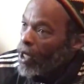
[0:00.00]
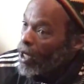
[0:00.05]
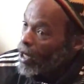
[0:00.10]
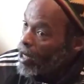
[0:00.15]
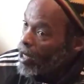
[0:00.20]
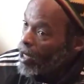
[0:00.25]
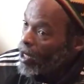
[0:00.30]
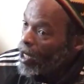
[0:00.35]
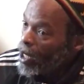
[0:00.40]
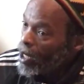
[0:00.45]

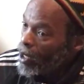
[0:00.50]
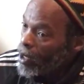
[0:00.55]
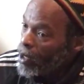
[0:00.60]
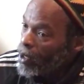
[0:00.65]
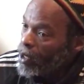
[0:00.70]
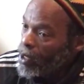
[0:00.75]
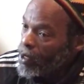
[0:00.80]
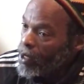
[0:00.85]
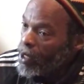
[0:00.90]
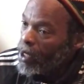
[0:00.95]
Yeah,
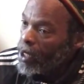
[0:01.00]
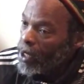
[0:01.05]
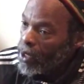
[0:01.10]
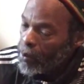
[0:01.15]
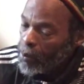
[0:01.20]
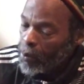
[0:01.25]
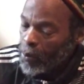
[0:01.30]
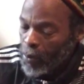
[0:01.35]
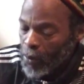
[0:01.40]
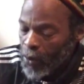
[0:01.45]
there's a lot
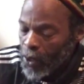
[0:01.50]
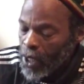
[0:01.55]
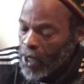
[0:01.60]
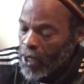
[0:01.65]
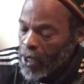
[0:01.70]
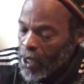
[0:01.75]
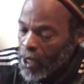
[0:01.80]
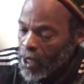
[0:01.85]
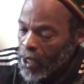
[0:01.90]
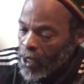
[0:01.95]

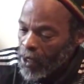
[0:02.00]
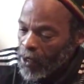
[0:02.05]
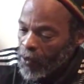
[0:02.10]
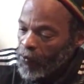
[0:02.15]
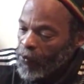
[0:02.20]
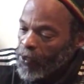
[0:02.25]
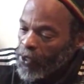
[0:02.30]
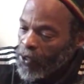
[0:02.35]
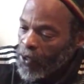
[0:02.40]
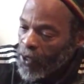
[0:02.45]
of
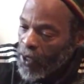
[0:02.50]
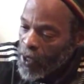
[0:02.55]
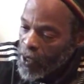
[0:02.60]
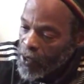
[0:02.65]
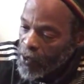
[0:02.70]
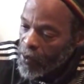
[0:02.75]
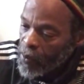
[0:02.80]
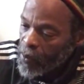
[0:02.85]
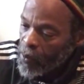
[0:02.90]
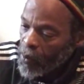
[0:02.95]

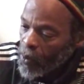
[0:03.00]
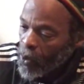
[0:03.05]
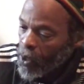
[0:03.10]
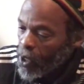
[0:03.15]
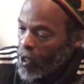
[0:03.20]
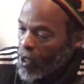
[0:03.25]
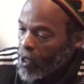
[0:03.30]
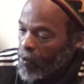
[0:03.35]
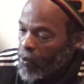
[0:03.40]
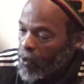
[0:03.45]
individualism when
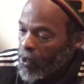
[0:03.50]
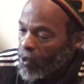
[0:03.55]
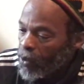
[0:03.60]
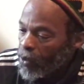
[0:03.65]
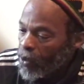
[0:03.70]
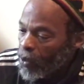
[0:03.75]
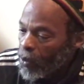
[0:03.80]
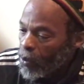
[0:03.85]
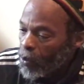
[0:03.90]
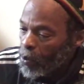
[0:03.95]
it comes down
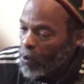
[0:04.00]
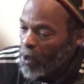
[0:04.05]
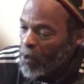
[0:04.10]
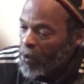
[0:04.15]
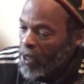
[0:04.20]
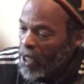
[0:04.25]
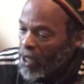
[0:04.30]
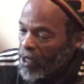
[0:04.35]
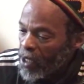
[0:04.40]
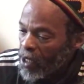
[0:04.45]
to
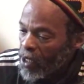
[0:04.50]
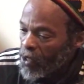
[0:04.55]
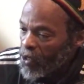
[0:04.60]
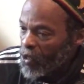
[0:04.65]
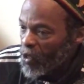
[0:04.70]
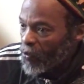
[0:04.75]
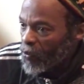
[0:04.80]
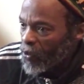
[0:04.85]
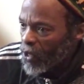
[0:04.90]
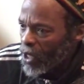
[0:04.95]
people getting their
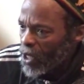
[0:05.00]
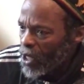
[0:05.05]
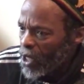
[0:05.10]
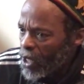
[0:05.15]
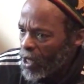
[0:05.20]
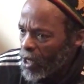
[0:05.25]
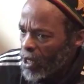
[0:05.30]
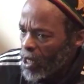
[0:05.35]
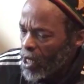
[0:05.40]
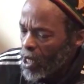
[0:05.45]
stuff
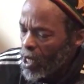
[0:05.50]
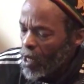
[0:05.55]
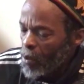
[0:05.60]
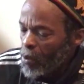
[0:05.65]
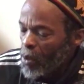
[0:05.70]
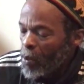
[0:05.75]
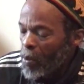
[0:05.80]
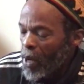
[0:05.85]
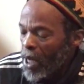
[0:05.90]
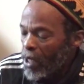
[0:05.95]
recorded.
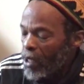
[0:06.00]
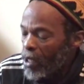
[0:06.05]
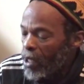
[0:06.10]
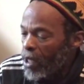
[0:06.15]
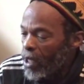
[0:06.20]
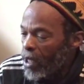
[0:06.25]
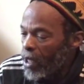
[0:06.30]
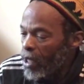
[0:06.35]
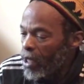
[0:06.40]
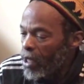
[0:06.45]
But back to
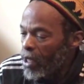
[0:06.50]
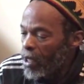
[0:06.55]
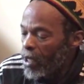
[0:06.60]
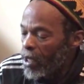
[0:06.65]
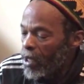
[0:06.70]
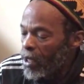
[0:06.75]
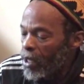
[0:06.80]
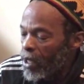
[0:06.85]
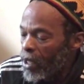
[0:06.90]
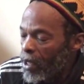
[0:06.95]

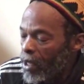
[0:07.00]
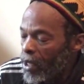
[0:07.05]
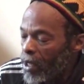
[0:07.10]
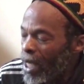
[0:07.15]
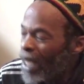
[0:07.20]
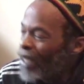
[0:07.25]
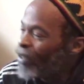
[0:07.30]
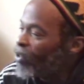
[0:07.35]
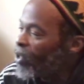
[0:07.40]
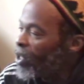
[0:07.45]
the
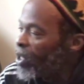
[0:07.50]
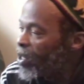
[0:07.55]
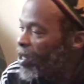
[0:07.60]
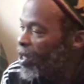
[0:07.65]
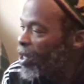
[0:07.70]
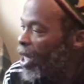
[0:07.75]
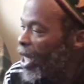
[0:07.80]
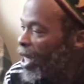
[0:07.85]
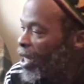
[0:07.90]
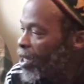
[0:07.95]
natural
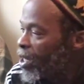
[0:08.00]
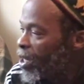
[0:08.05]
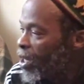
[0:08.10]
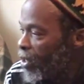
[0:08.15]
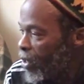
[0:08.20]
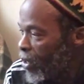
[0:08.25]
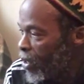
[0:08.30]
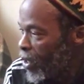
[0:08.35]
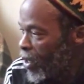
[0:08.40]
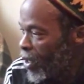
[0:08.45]

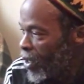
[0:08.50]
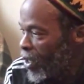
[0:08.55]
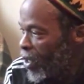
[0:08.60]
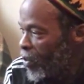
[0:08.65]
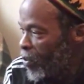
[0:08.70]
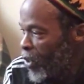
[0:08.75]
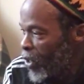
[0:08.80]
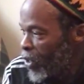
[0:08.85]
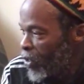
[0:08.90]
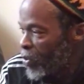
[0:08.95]
selection. Let
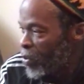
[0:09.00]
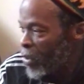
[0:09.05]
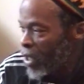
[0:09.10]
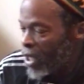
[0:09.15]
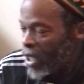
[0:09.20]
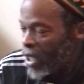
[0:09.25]
me just